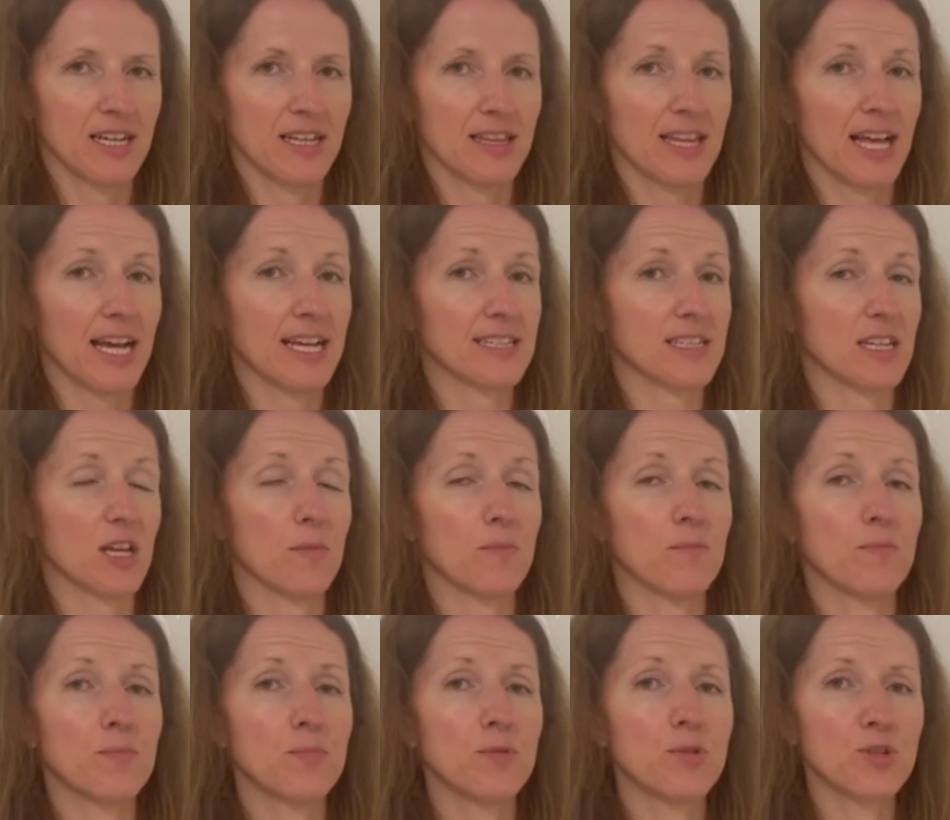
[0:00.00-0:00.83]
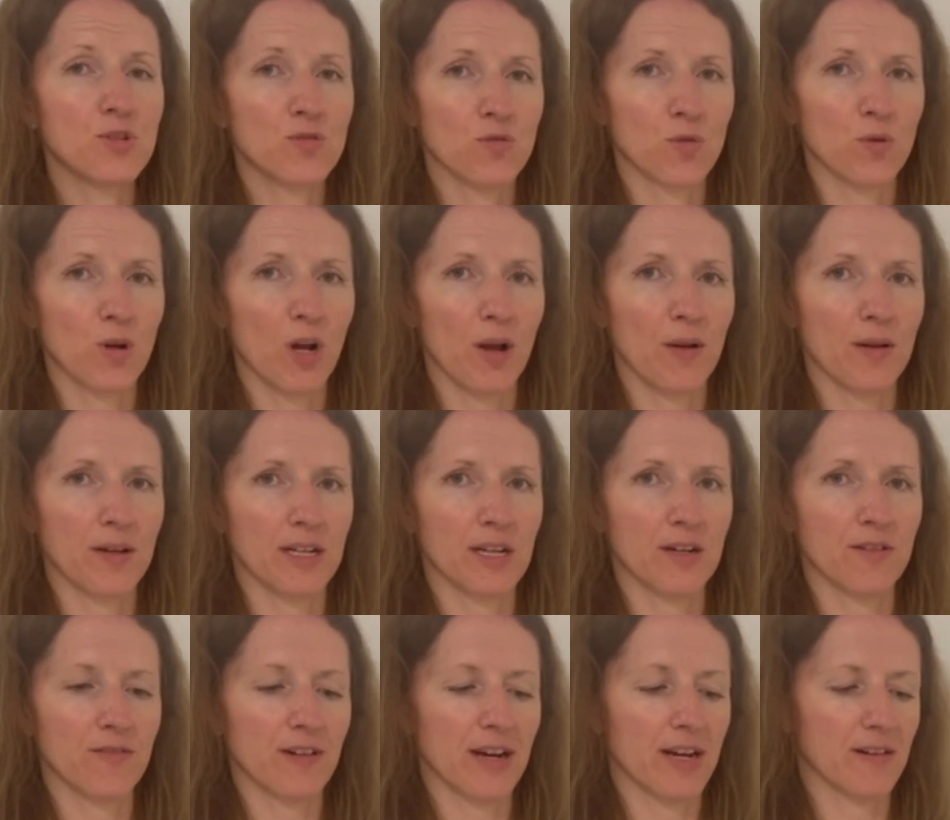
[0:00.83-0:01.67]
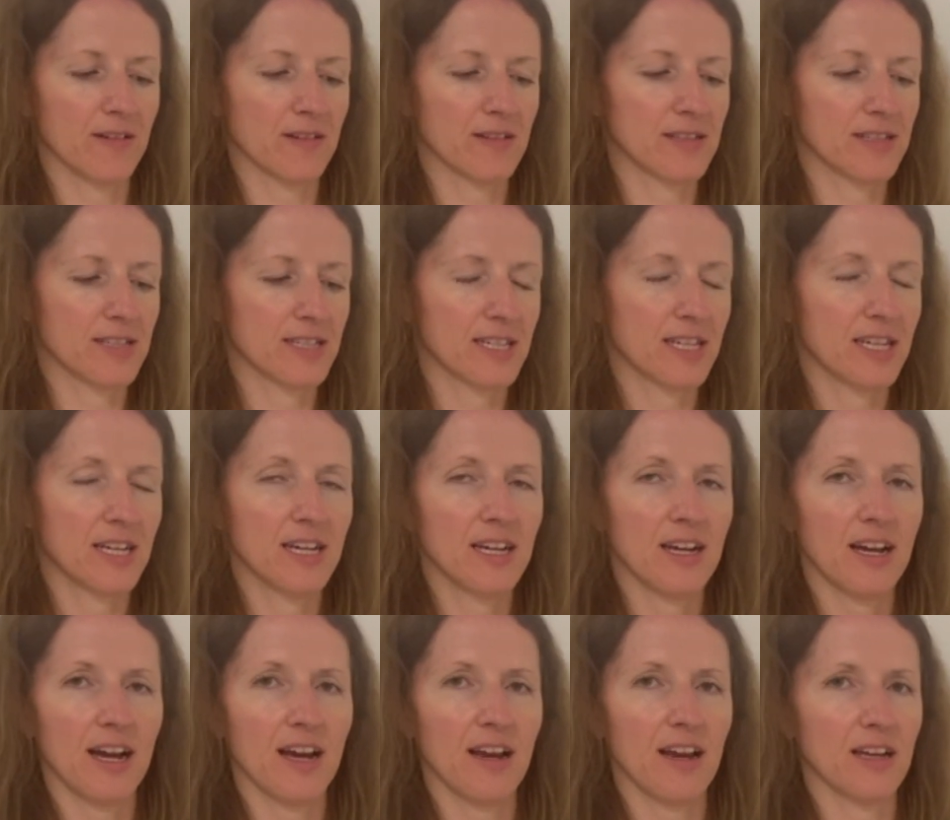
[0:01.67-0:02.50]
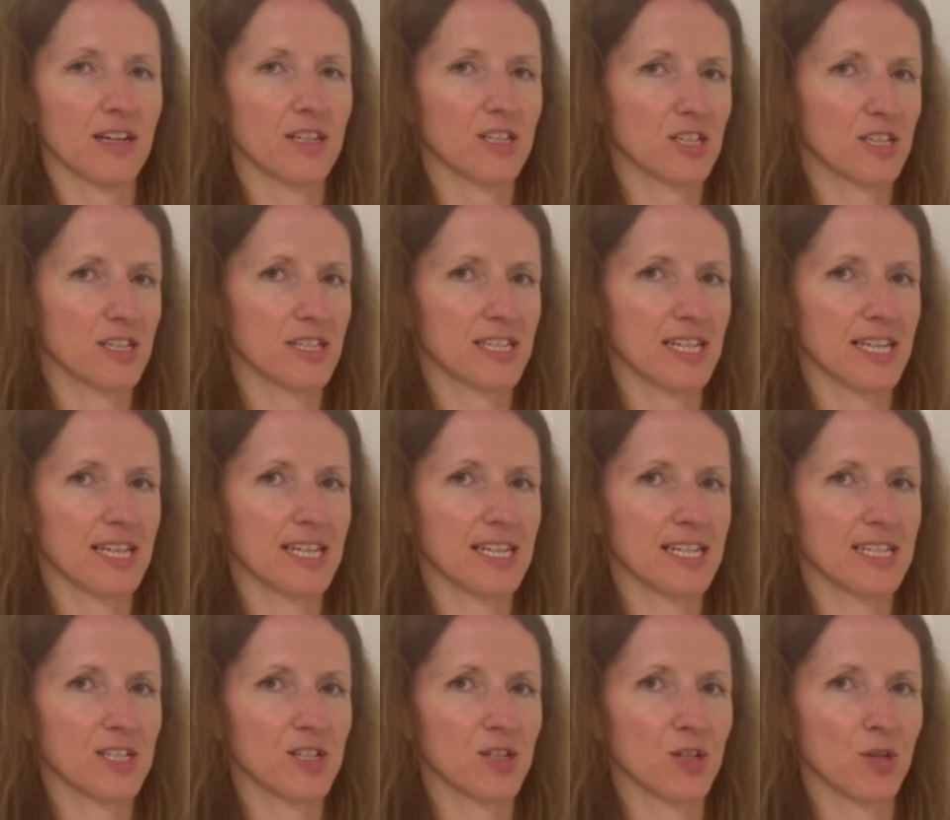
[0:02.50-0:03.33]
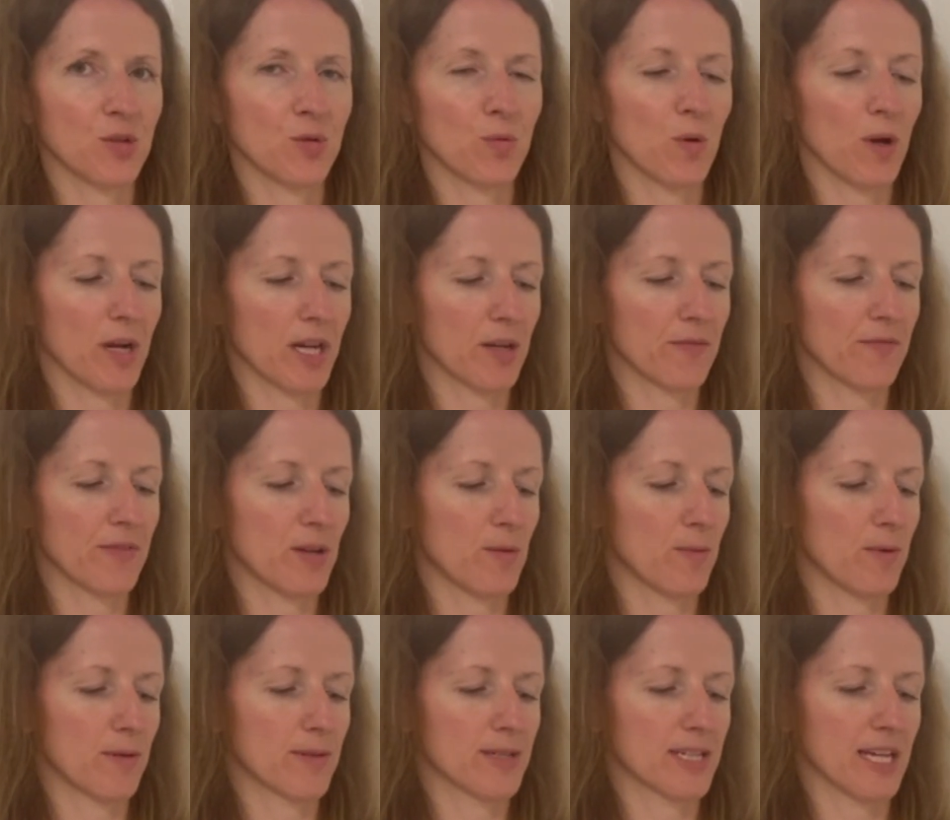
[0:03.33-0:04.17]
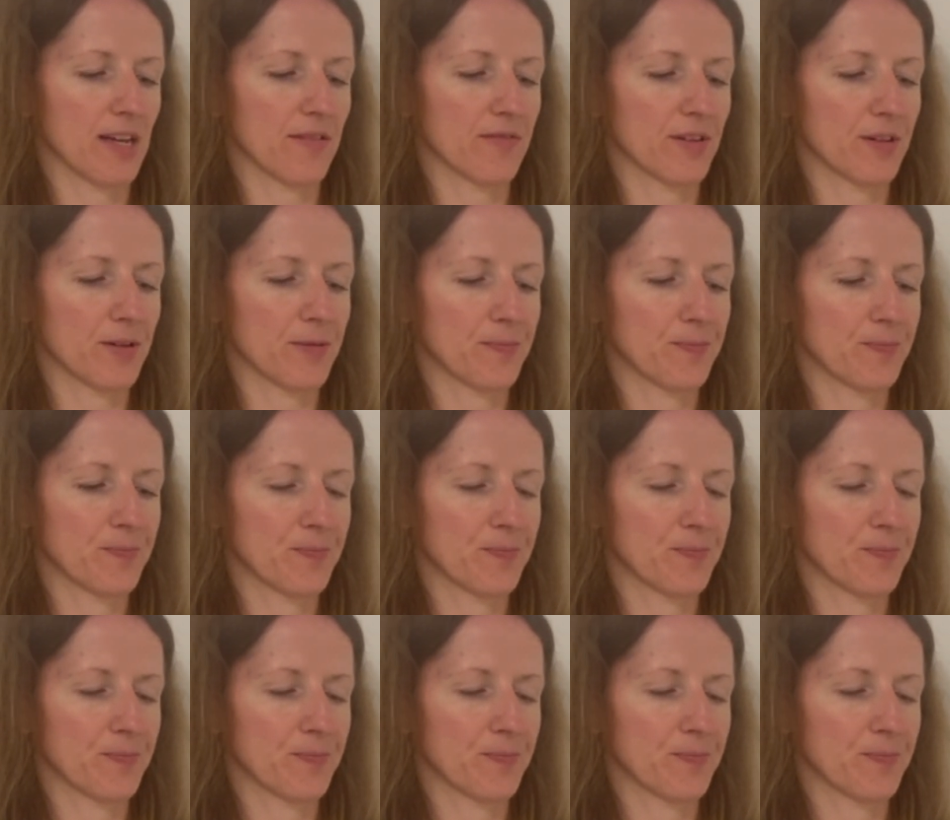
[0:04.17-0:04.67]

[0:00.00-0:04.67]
That's a beautiful coconut fragrance, and I can just see these two working really well together.